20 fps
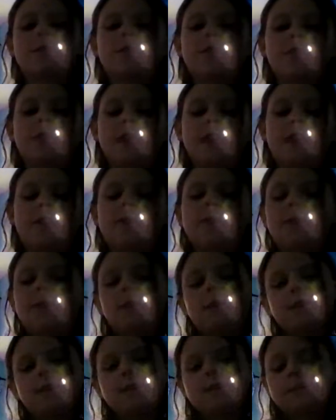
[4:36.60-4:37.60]
Good, I don't know how
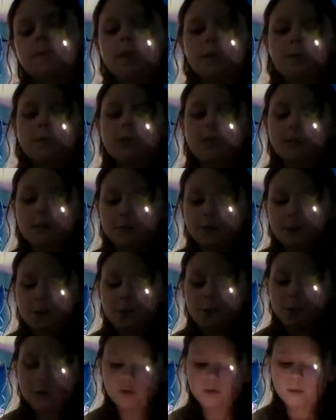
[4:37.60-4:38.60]
to I'm so
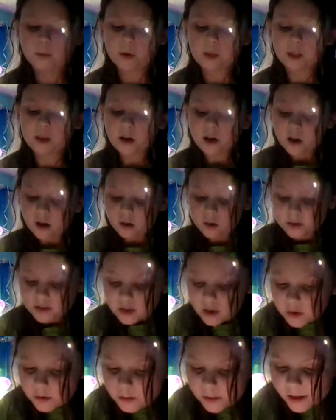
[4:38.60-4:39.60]
stupid. Okay,
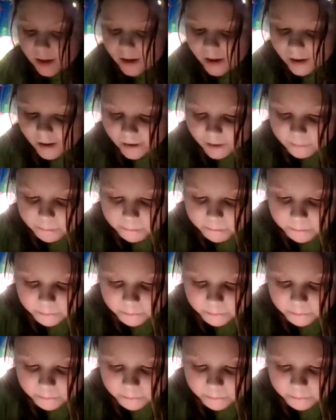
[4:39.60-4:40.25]
so it had